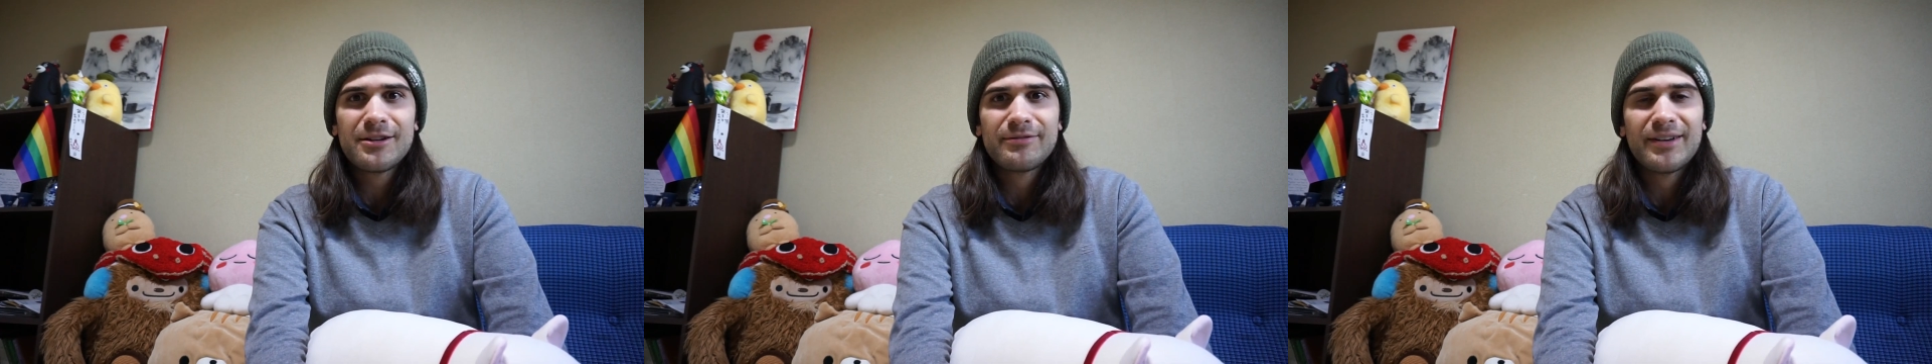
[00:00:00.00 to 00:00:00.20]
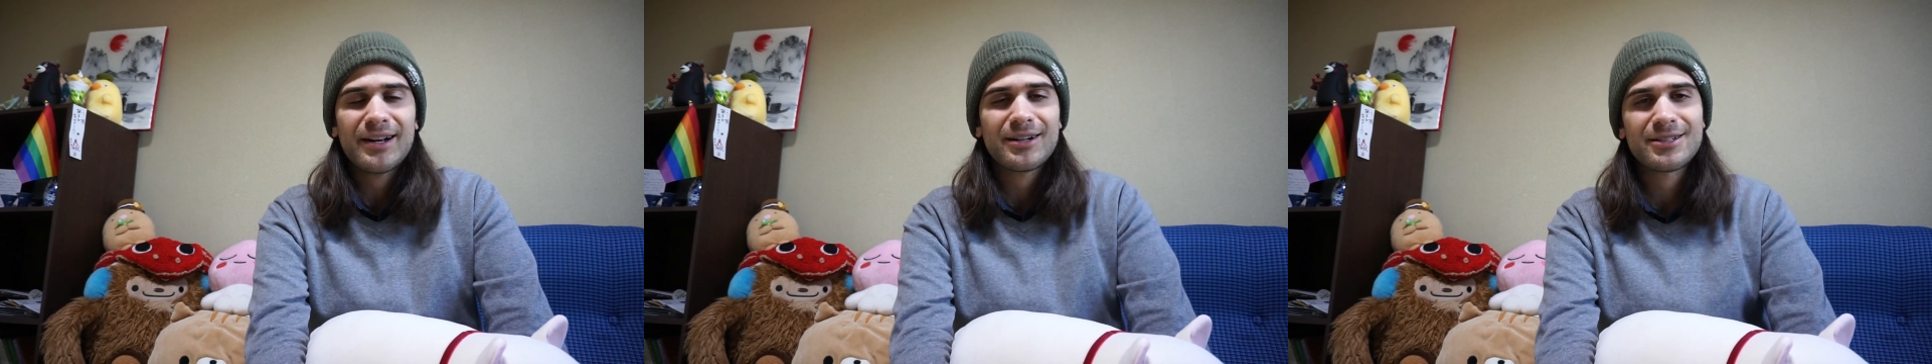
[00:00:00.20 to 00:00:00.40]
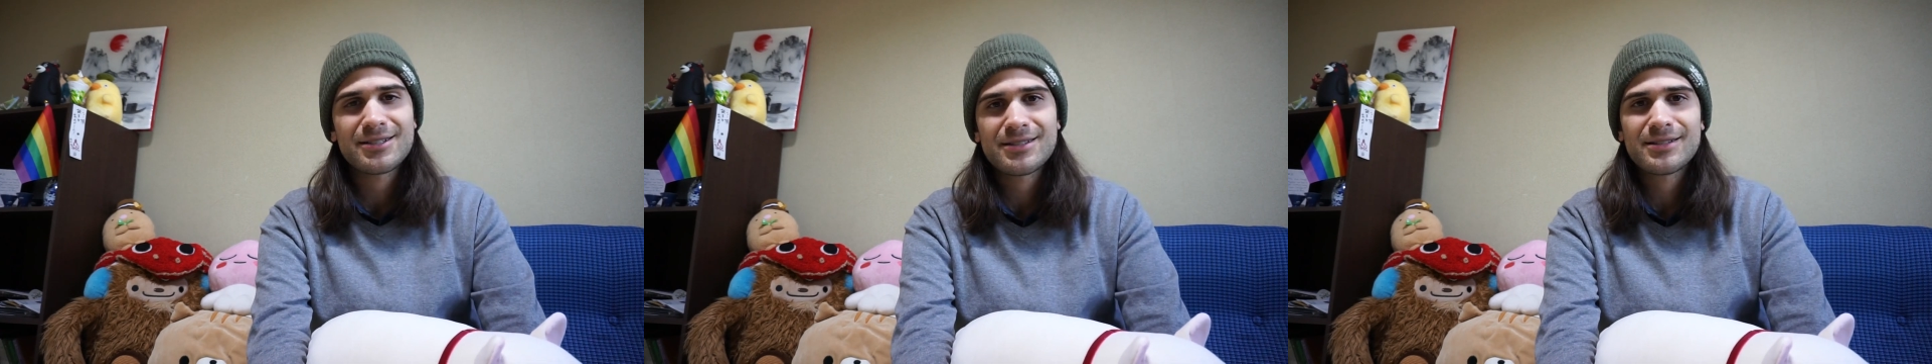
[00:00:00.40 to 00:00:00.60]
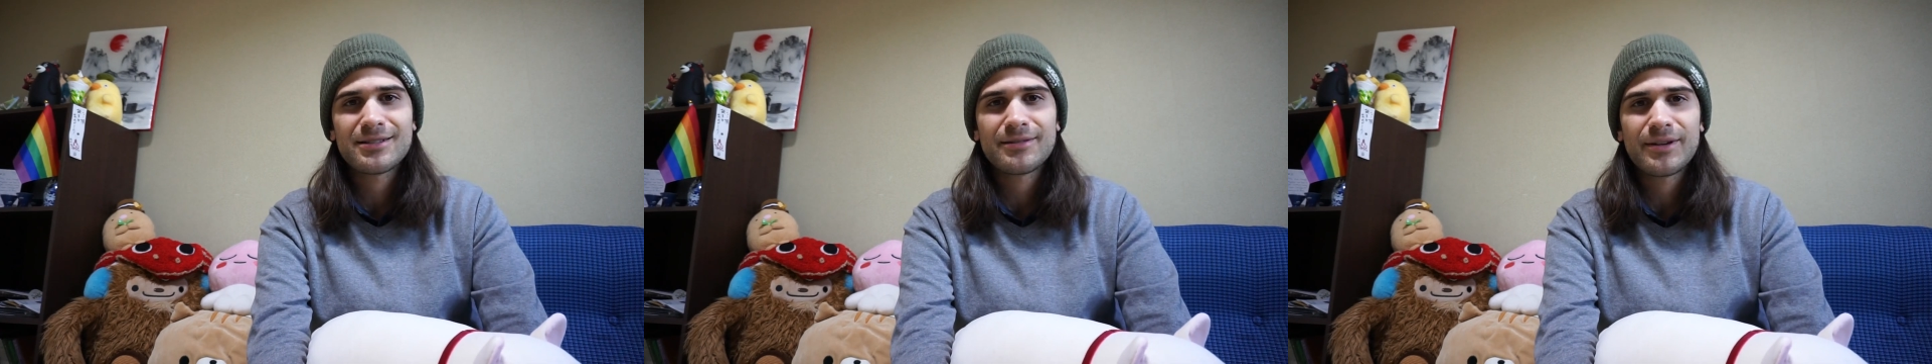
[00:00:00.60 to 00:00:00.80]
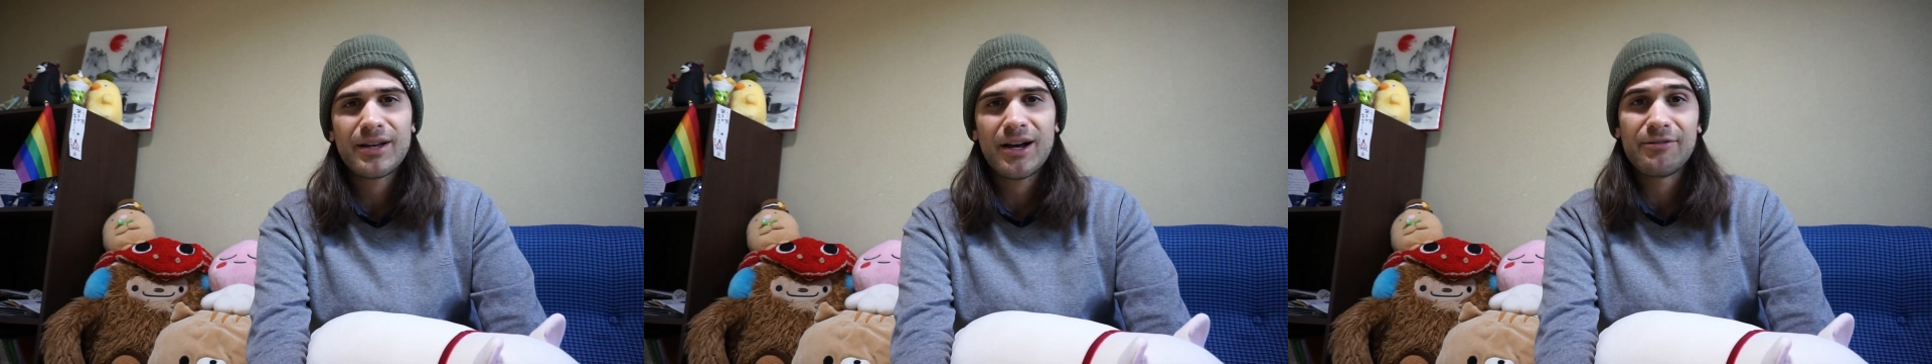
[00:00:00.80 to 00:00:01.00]
effects
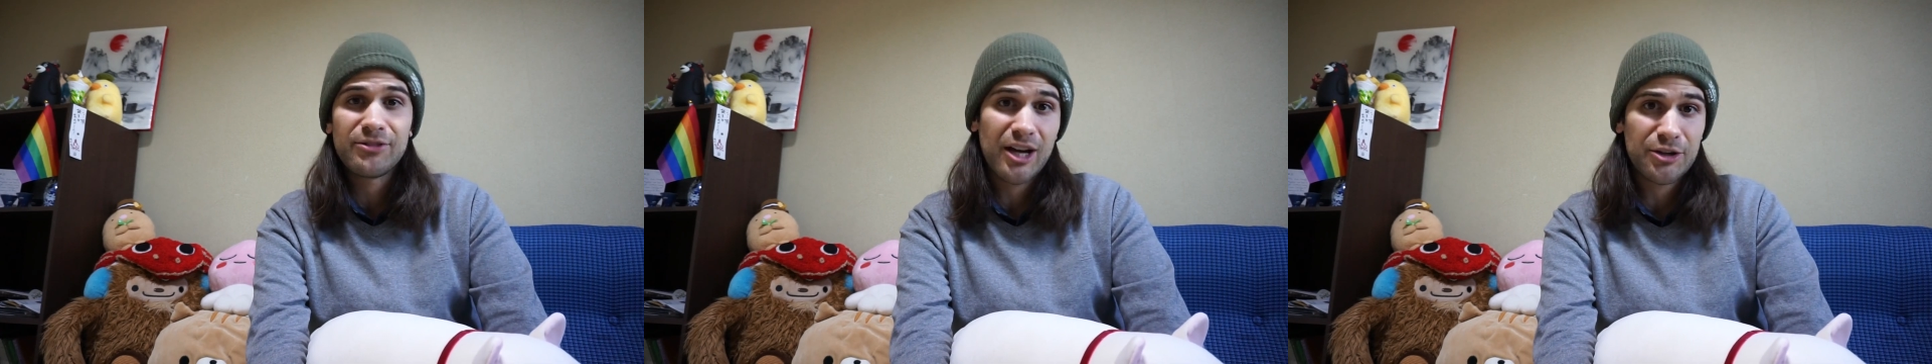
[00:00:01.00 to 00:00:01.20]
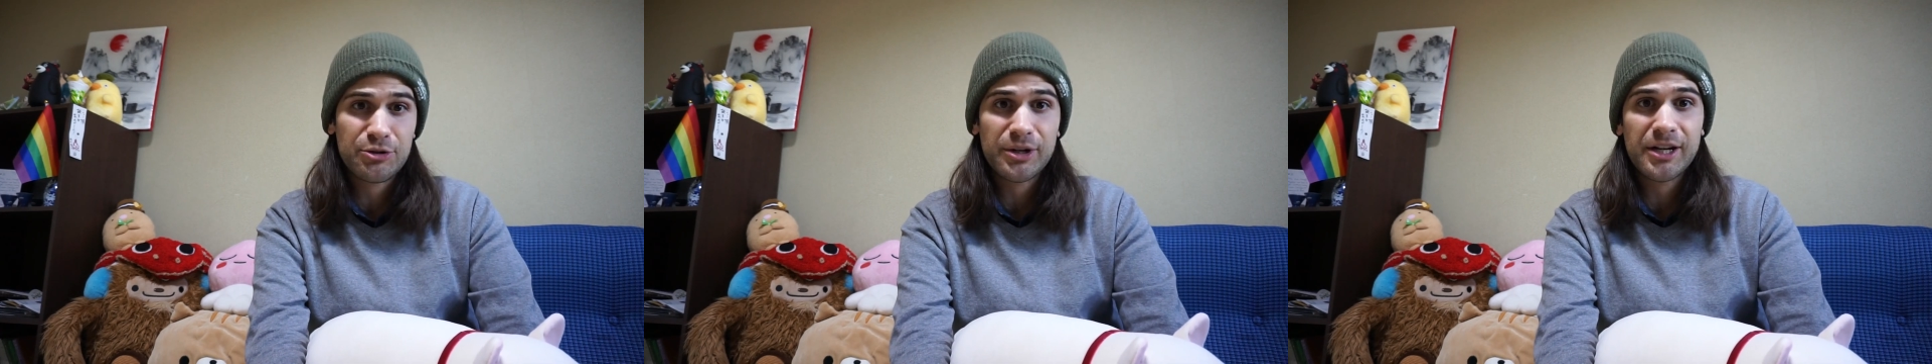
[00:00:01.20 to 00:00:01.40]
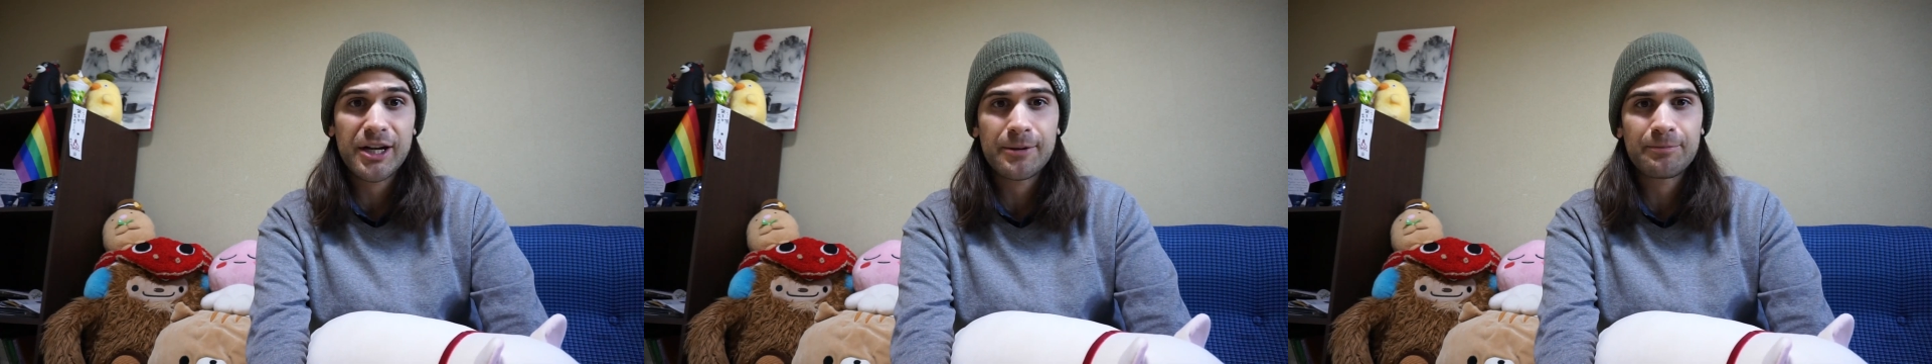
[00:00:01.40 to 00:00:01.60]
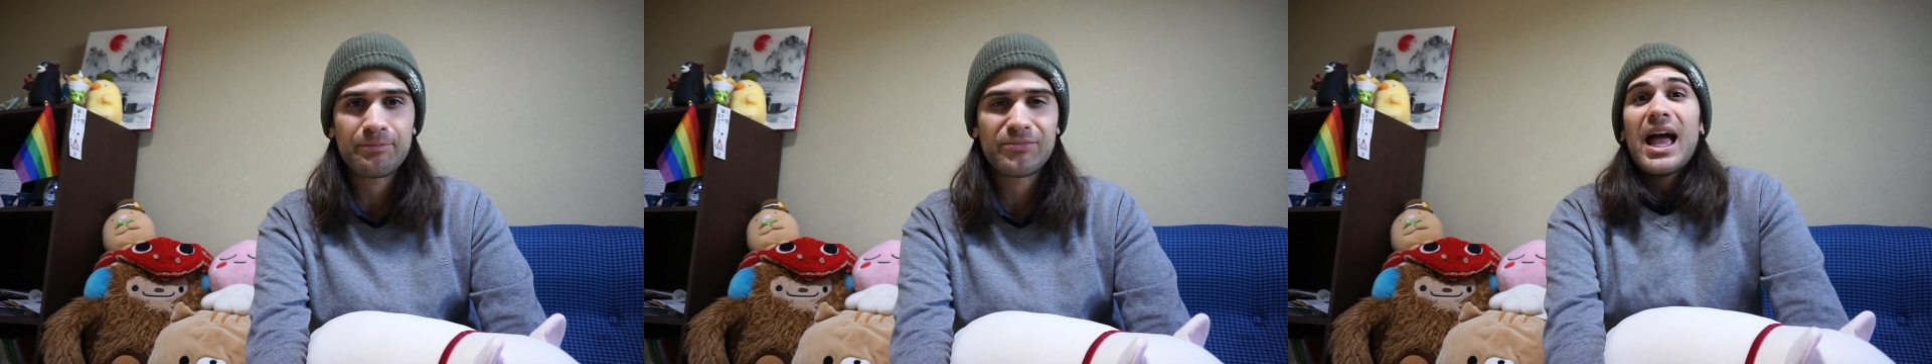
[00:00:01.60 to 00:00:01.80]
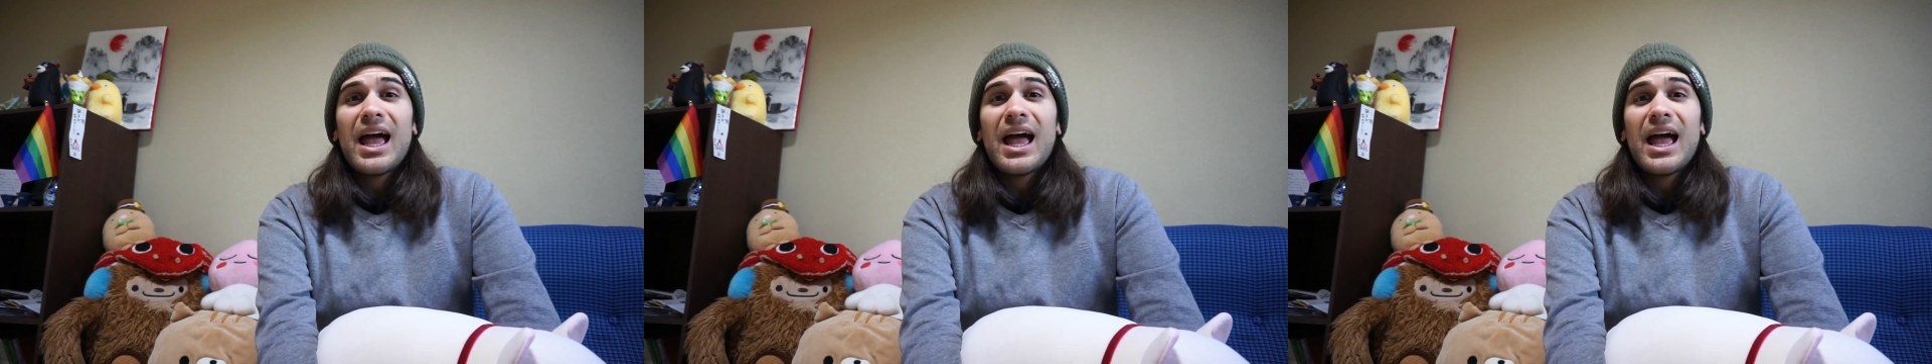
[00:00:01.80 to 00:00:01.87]
of not drinking.